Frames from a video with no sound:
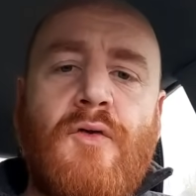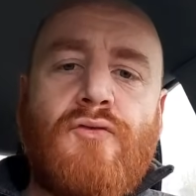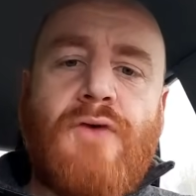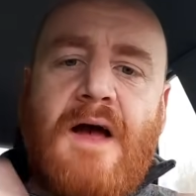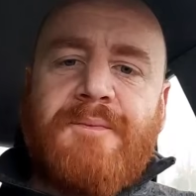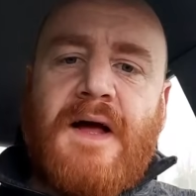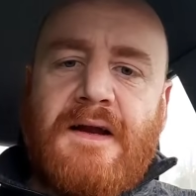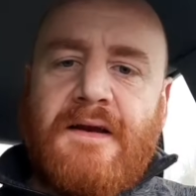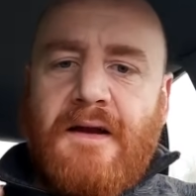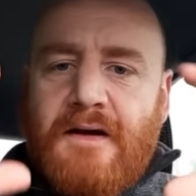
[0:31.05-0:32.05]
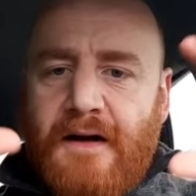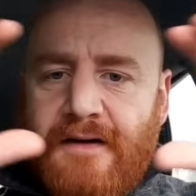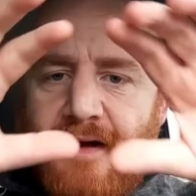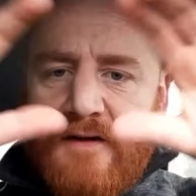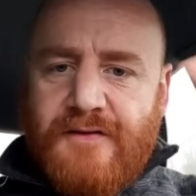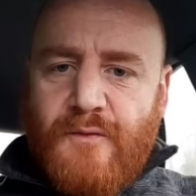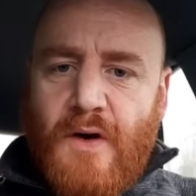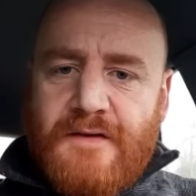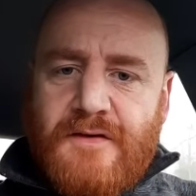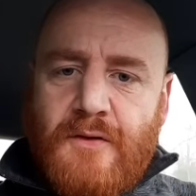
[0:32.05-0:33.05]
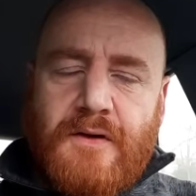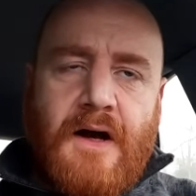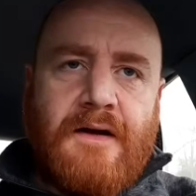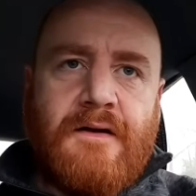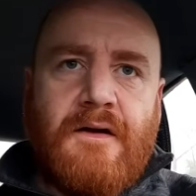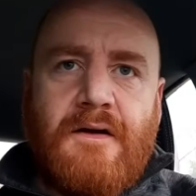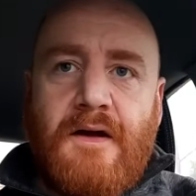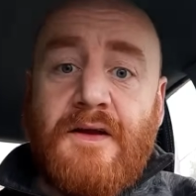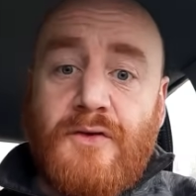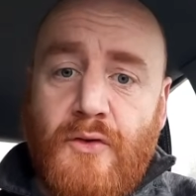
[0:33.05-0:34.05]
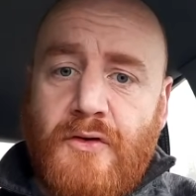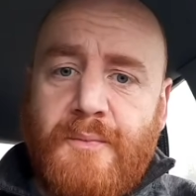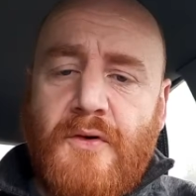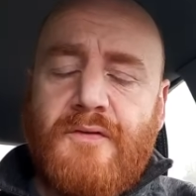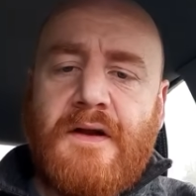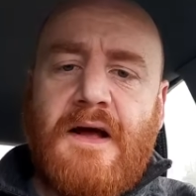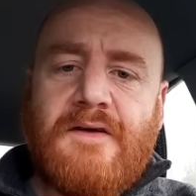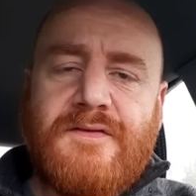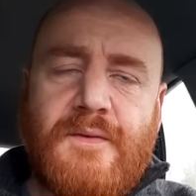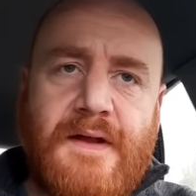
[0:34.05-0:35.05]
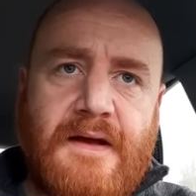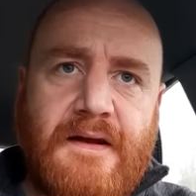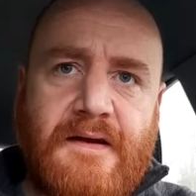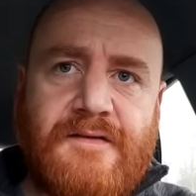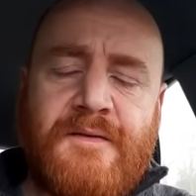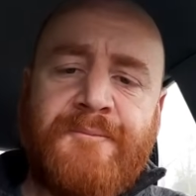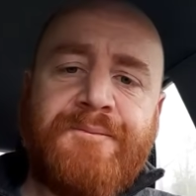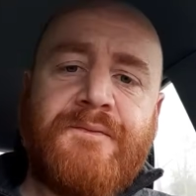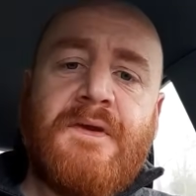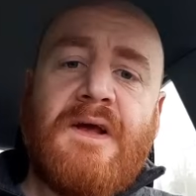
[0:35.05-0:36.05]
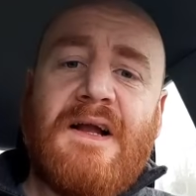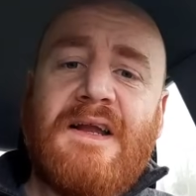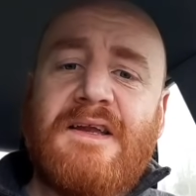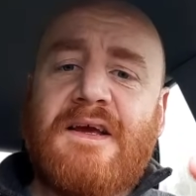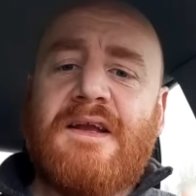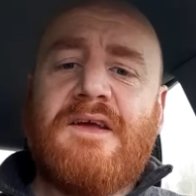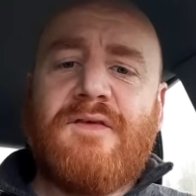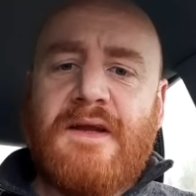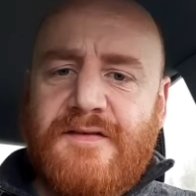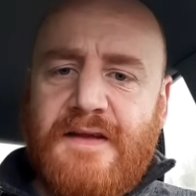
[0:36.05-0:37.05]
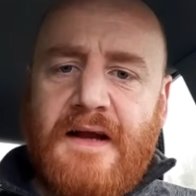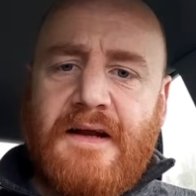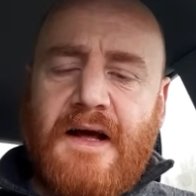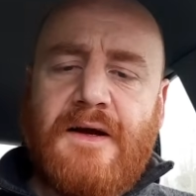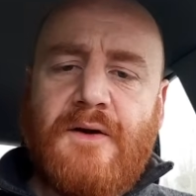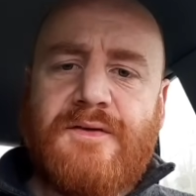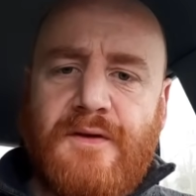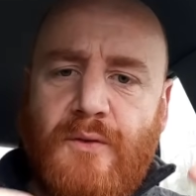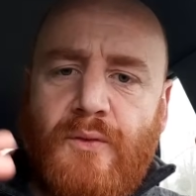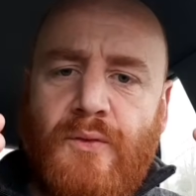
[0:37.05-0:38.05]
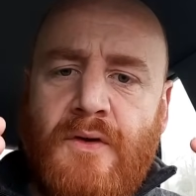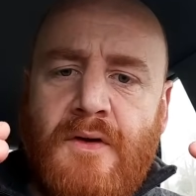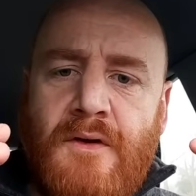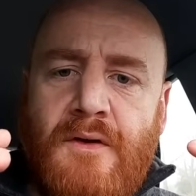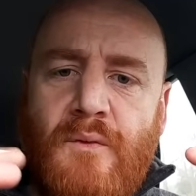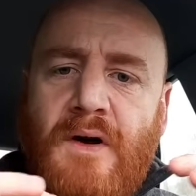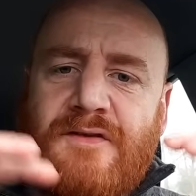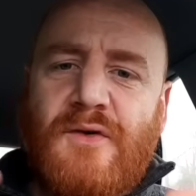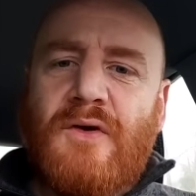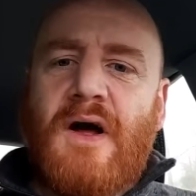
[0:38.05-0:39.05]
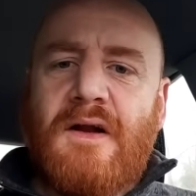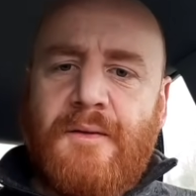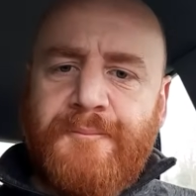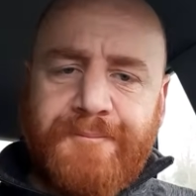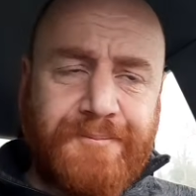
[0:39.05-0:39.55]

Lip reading: wrap that in the context of what's going on in Europe over the last few decades, and then you can even extend that out to what's going on